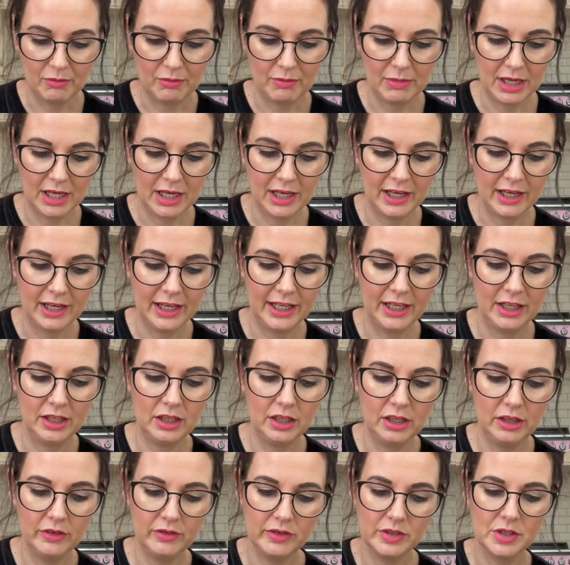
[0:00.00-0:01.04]
my
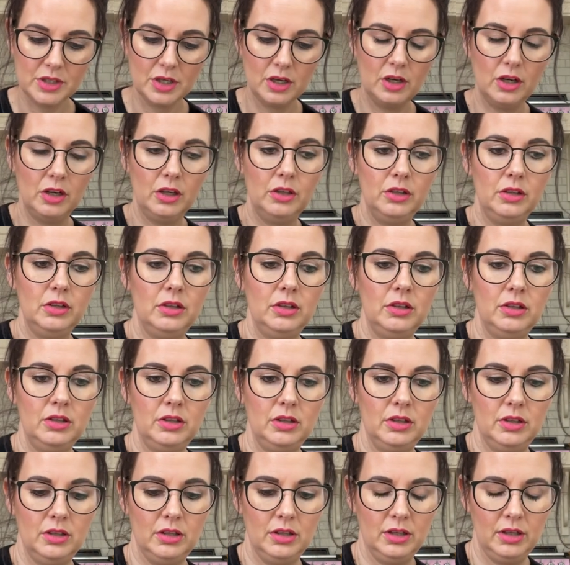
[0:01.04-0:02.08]
Louis Vuitton
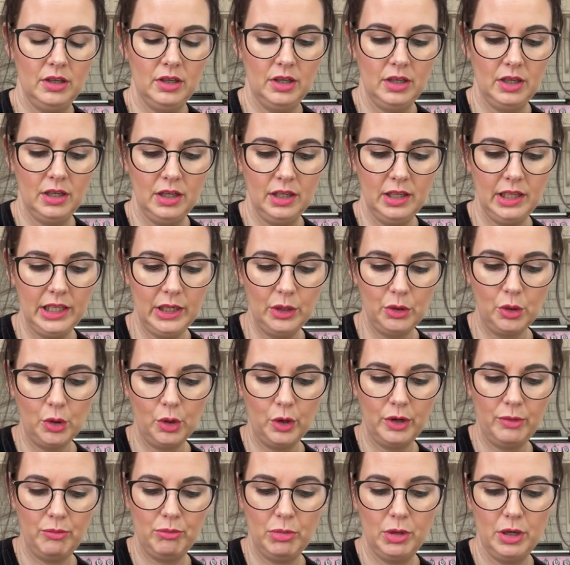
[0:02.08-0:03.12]
little
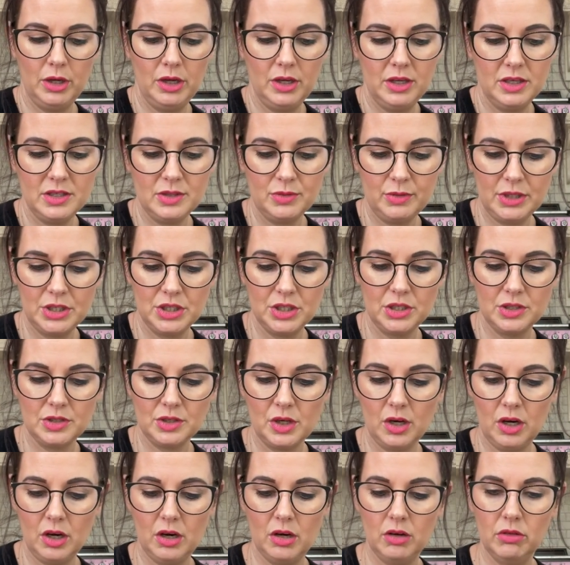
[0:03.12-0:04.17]
coin purse, which has
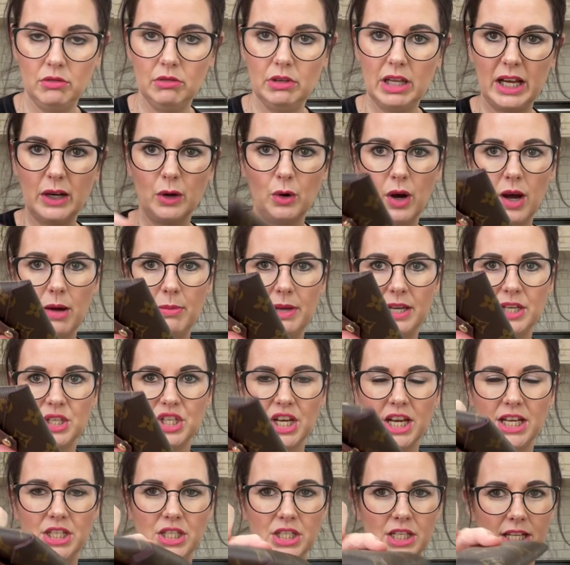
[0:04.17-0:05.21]
got like quite a bit of
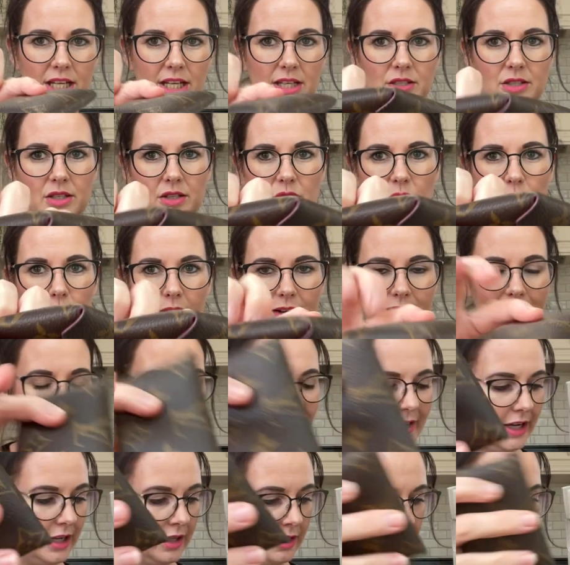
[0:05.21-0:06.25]
change in it, so it's quite
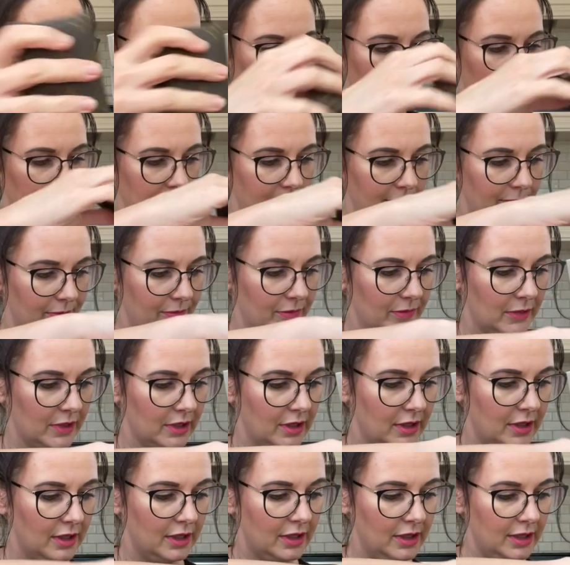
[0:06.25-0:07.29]
fat at the minute.
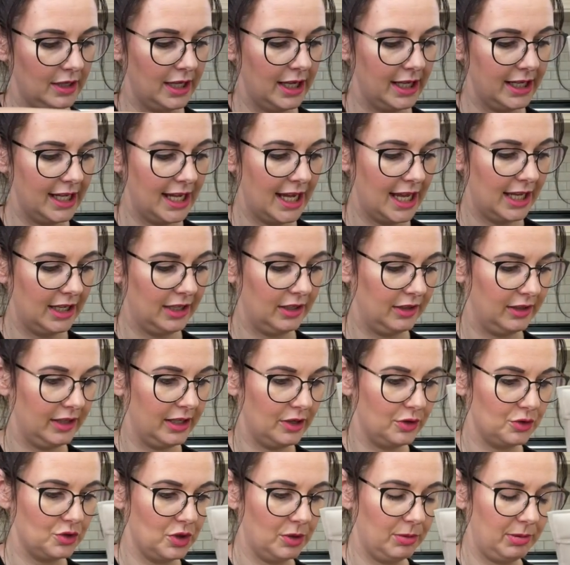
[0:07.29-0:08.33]
Again,
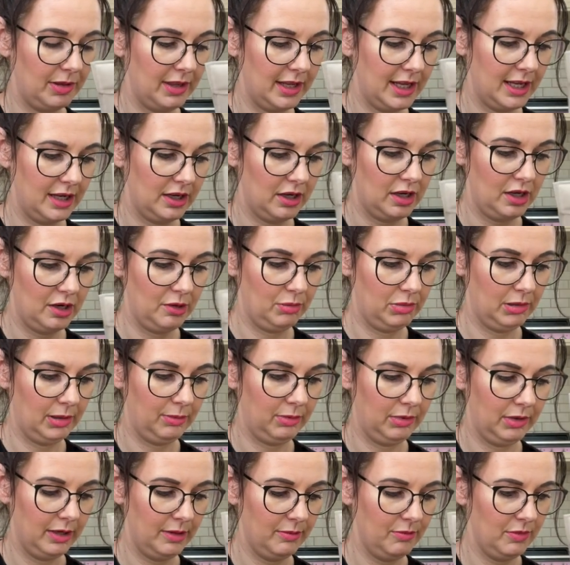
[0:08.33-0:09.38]
that'll drop in there, no
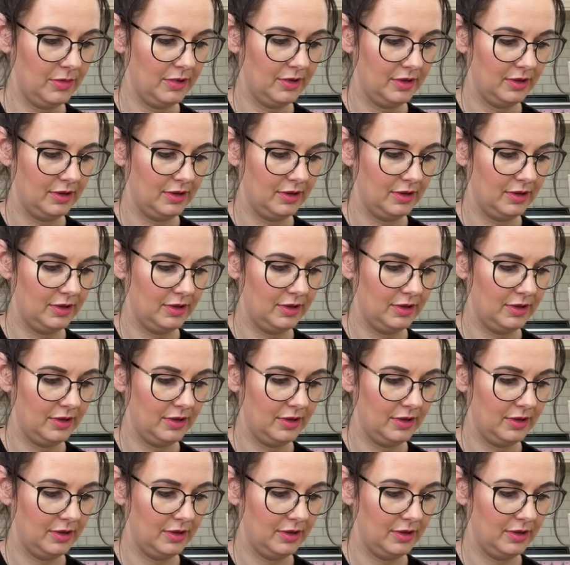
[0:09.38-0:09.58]
problem.